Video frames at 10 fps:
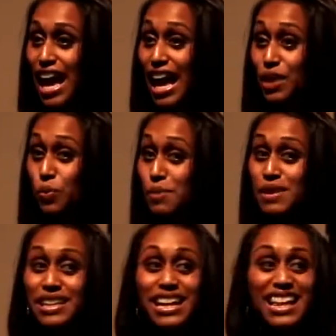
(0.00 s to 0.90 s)
And
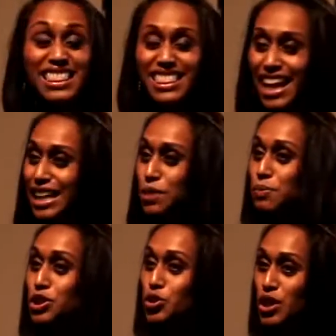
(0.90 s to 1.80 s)
women like
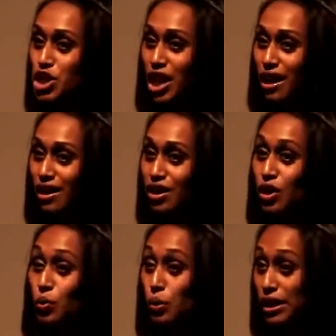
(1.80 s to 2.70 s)
Patricia
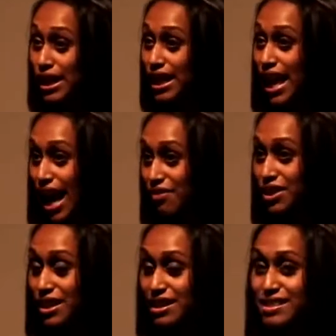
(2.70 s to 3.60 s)
were key
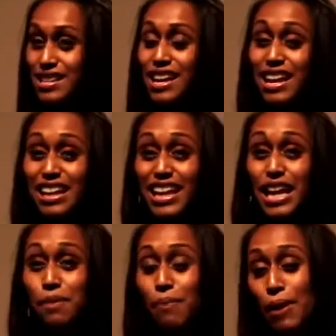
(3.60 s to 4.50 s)
advocates in
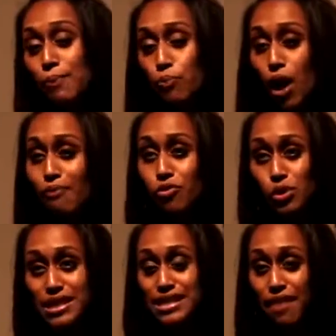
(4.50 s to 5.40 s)
getting Prop
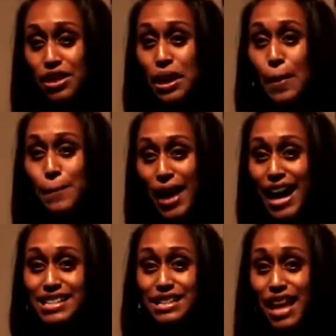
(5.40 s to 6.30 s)
47
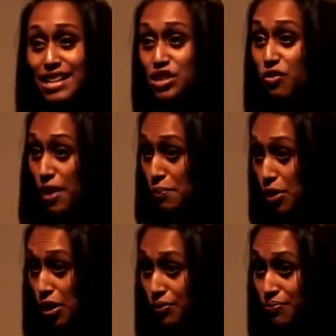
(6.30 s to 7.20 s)
passed last
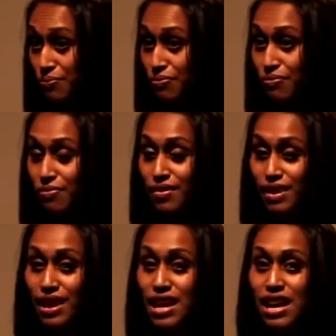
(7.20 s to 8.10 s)
November.
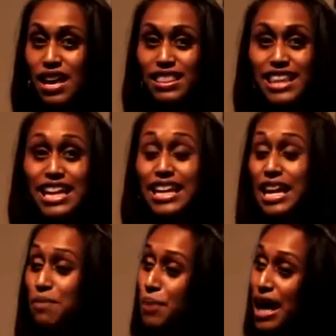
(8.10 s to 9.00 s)
They
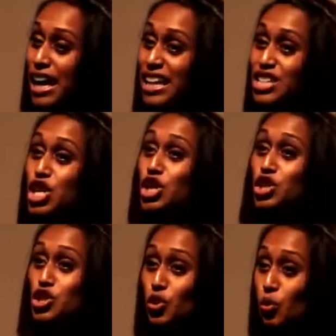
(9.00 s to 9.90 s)
campaigned
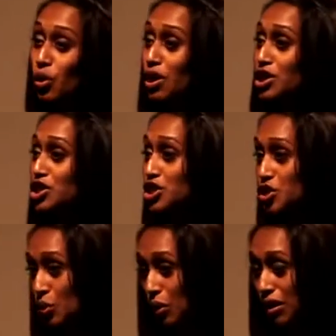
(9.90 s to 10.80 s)
door to
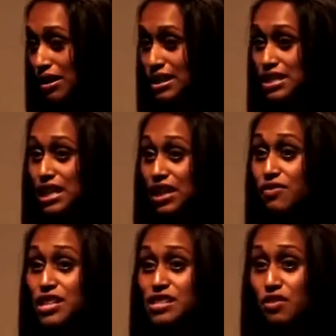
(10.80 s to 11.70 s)
door to
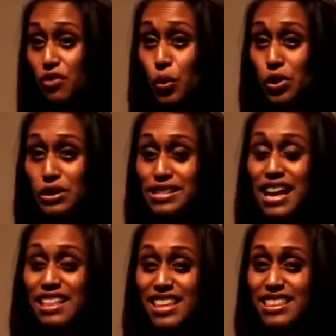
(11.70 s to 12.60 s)
convince the voters
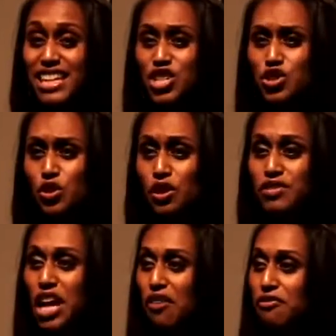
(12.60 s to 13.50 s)
that they
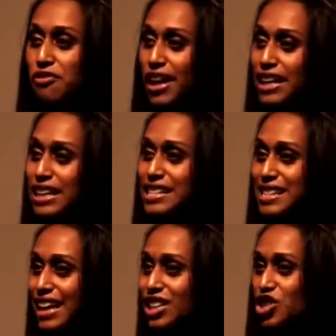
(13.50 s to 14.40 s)
deserved a fighting
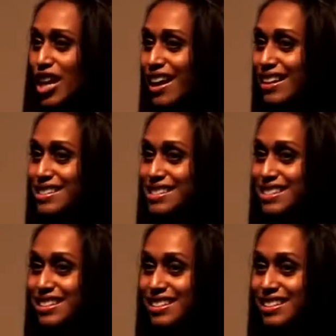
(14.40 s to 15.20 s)
second chance.